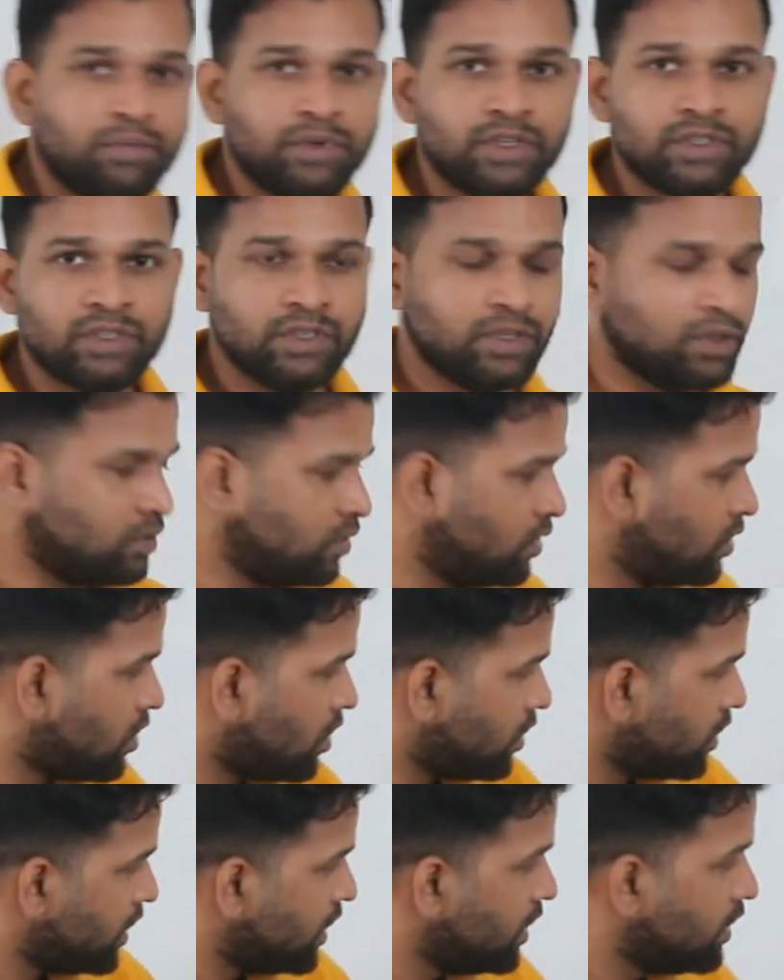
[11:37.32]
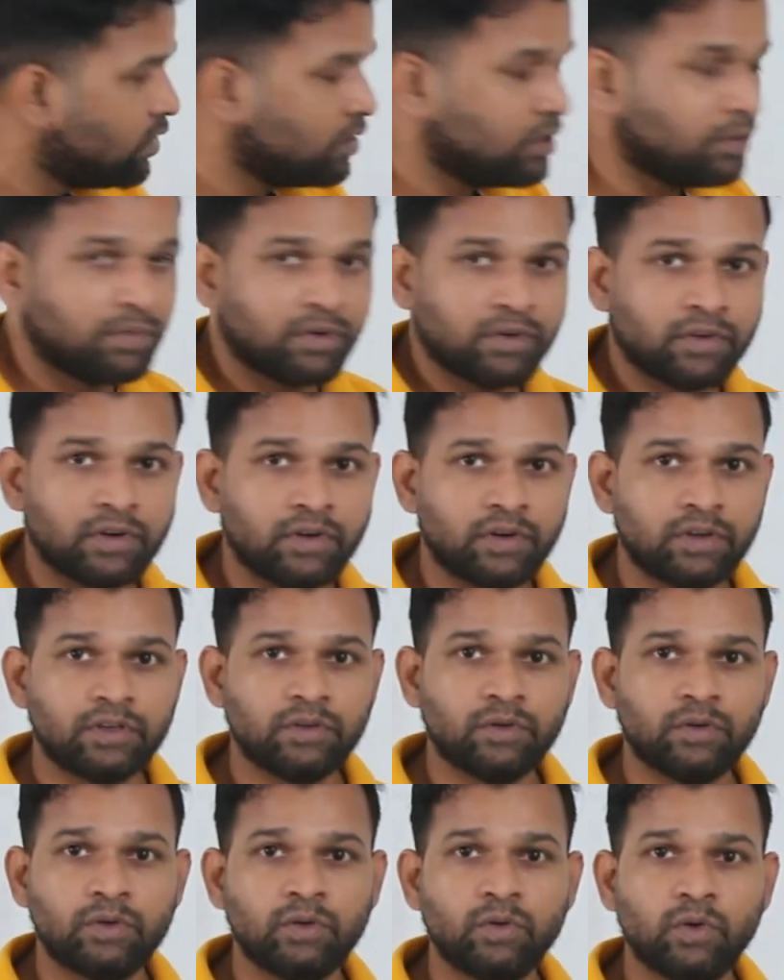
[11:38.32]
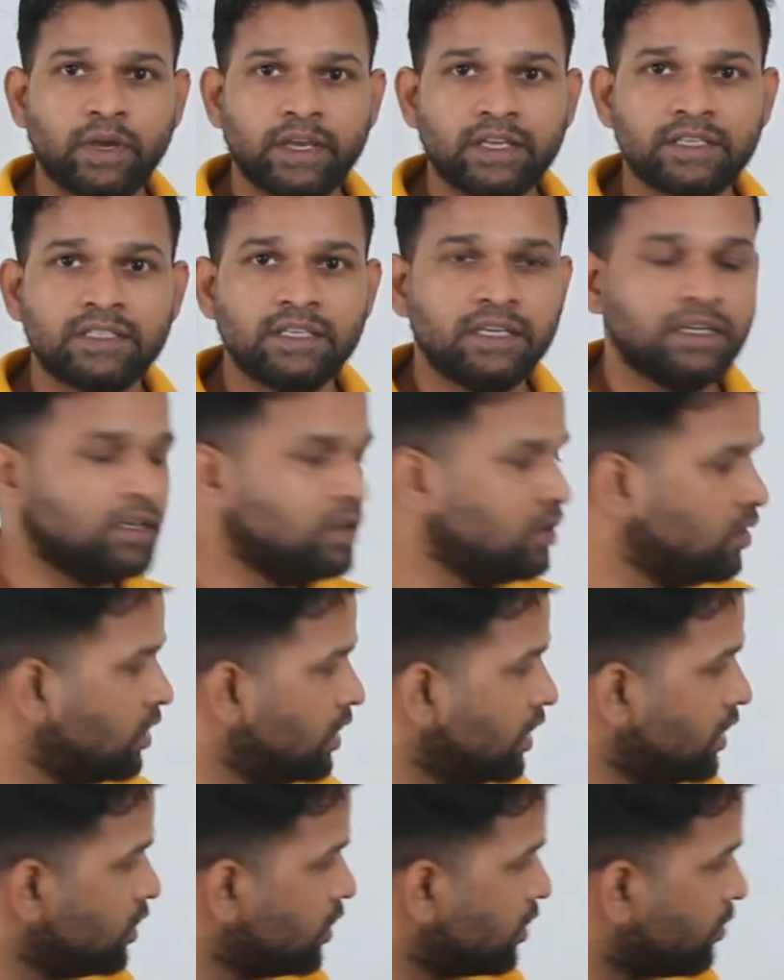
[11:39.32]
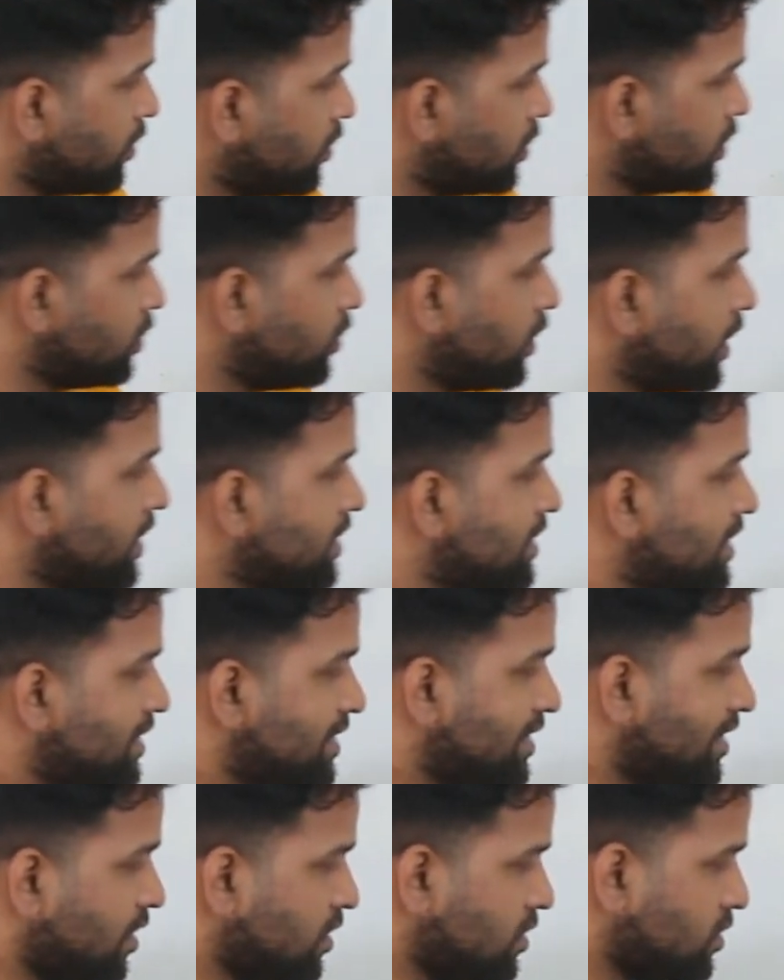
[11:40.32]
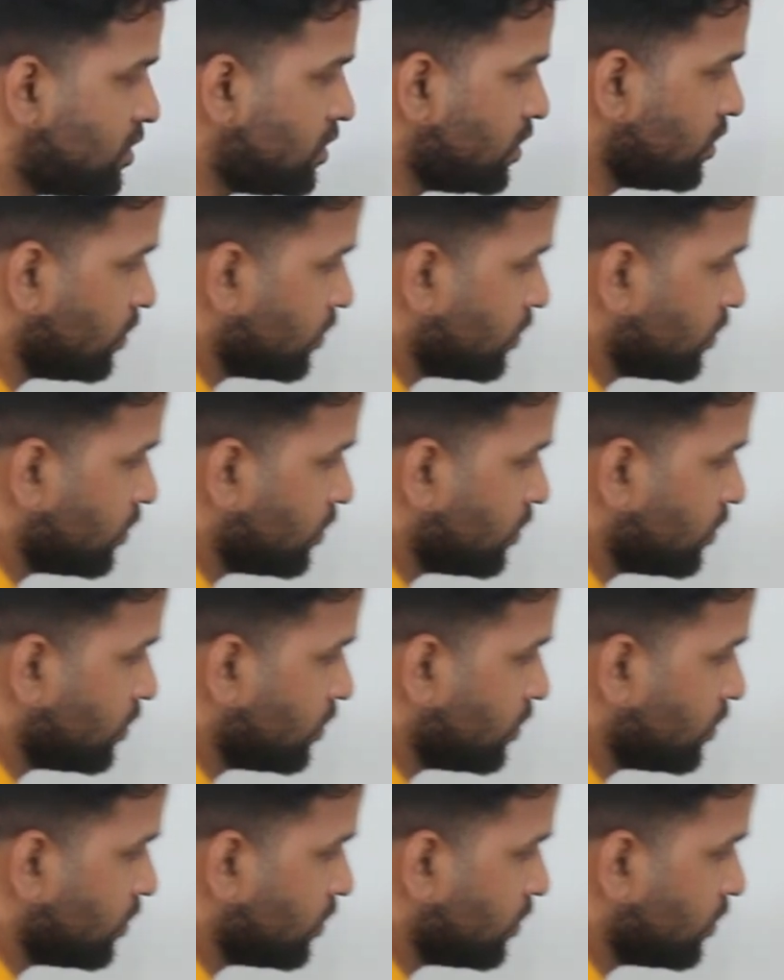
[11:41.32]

zero, not e to the power two x. E, e to the power two x is not zero.